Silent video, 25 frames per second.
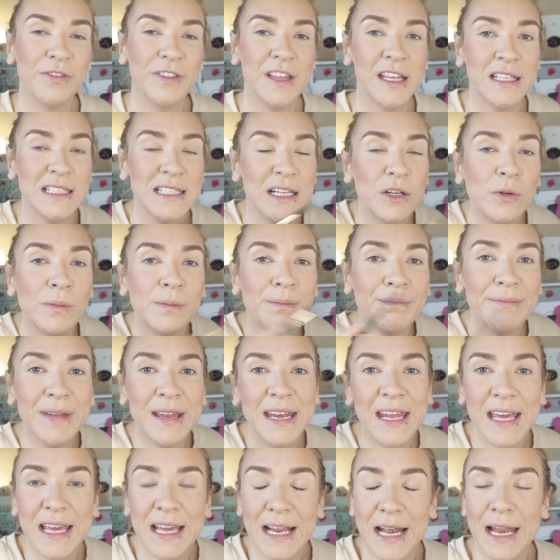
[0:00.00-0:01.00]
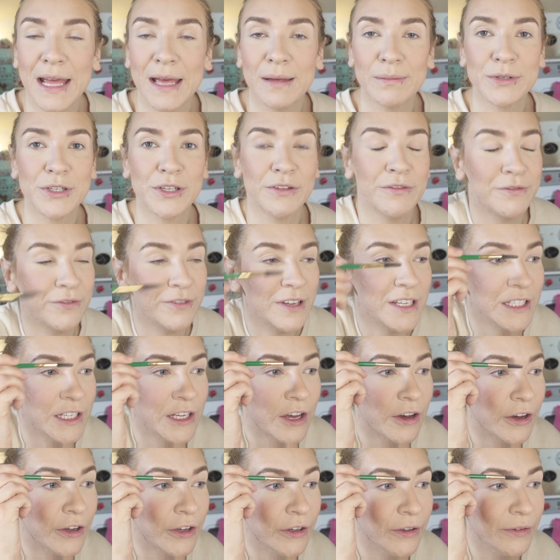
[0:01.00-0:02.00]
these little mini clips of
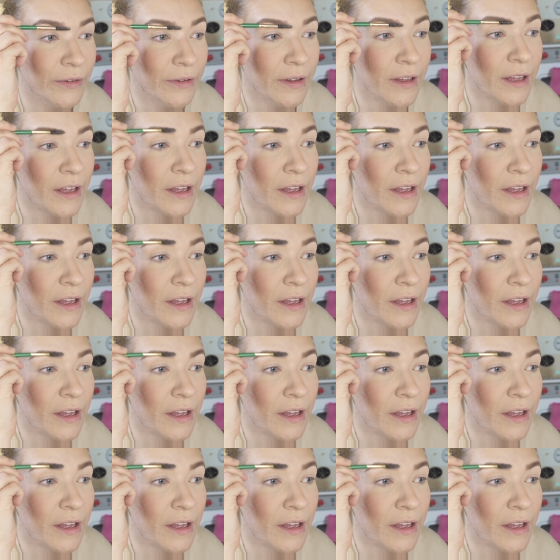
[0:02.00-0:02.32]
video